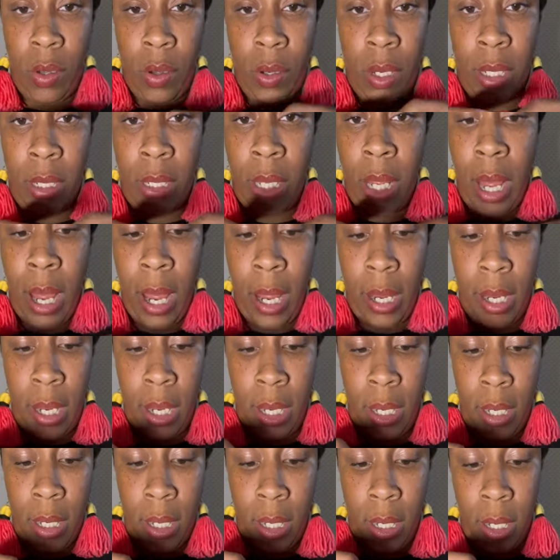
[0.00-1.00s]
going to tie
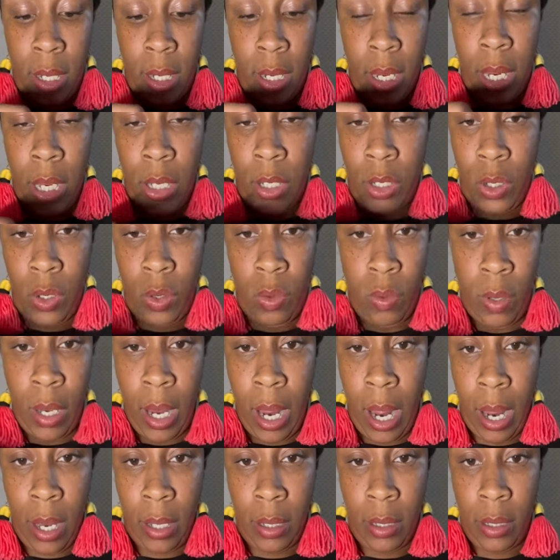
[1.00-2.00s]
it in 2
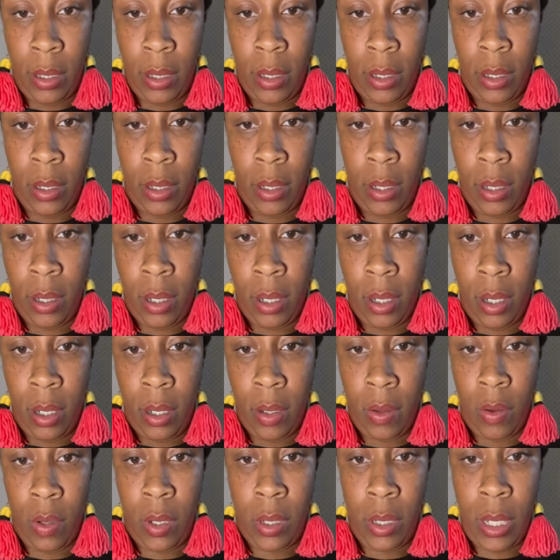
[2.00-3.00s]
knots.
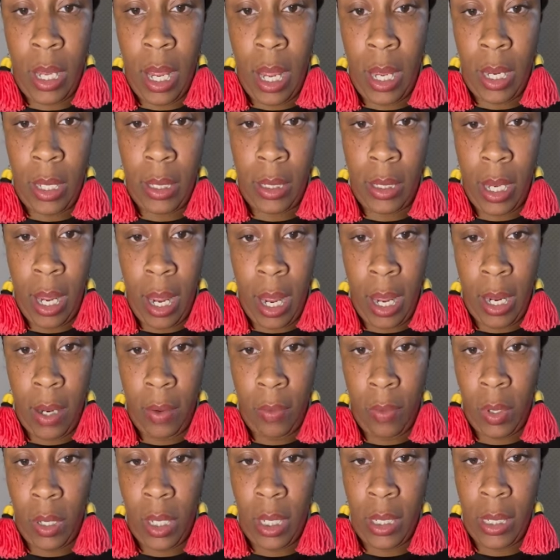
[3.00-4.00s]
You're going to tie it tight,
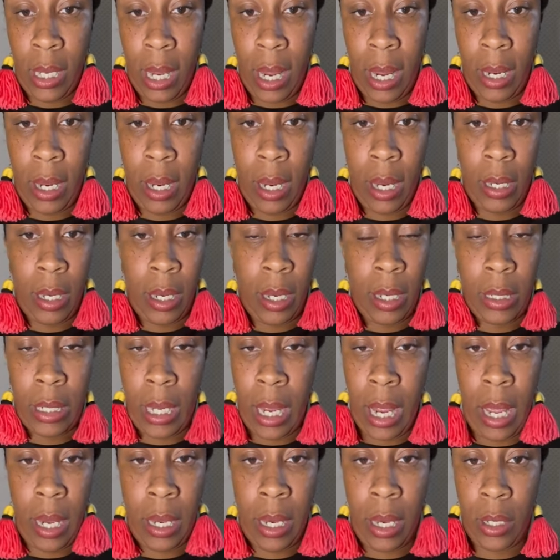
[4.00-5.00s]
really tight, and then
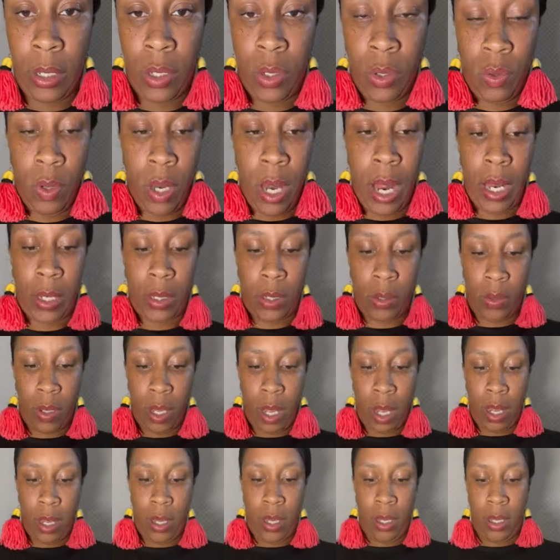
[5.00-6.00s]
tie it in 2 knots.
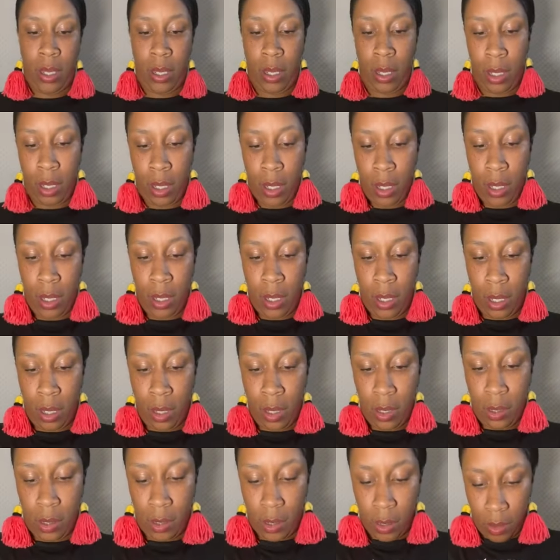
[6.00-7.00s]
Okay,
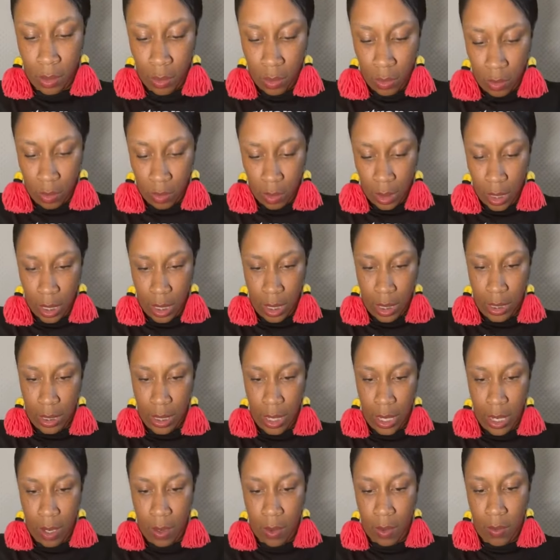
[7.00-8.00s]
so lay it
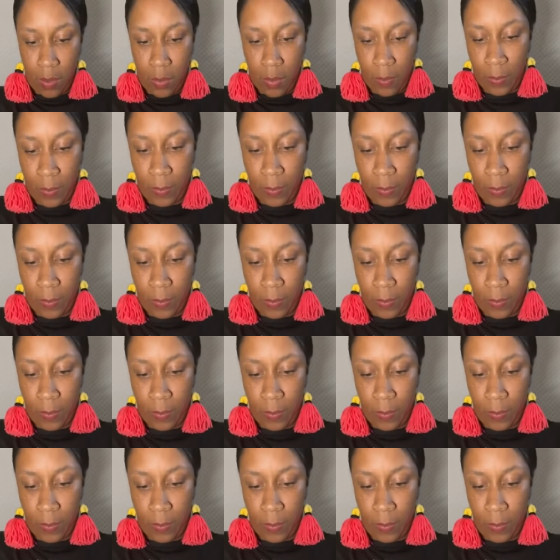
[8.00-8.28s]
down.